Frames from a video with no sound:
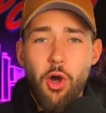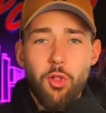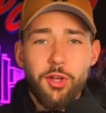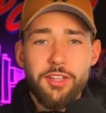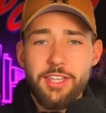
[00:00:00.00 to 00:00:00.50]

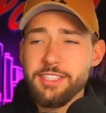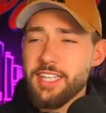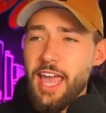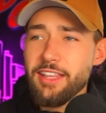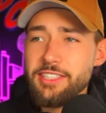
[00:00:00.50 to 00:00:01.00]
Look at this
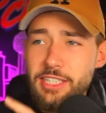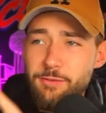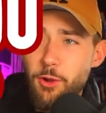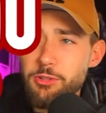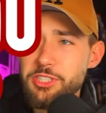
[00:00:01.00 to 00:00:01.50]
gang. This is the
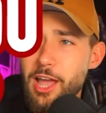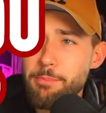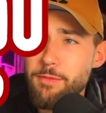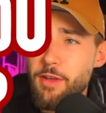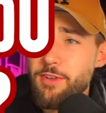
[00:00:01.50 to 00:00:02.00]
first time
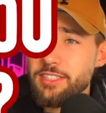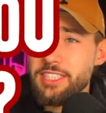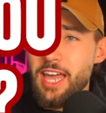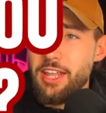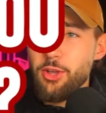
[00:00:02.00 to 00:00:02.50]
PFF has
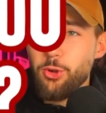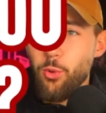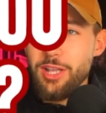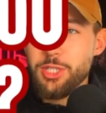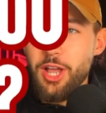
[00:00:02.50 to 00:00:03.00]
said,
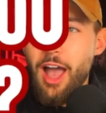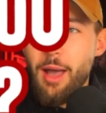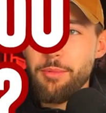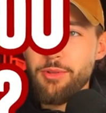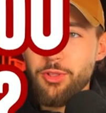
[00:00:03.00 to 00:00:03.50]
great
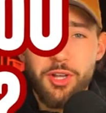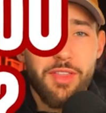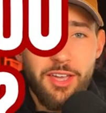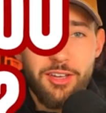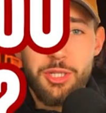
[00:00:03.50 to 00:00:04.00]
job. Looking
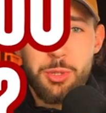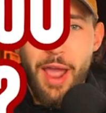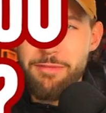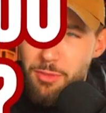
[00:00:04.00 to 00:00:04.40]
like a good draft.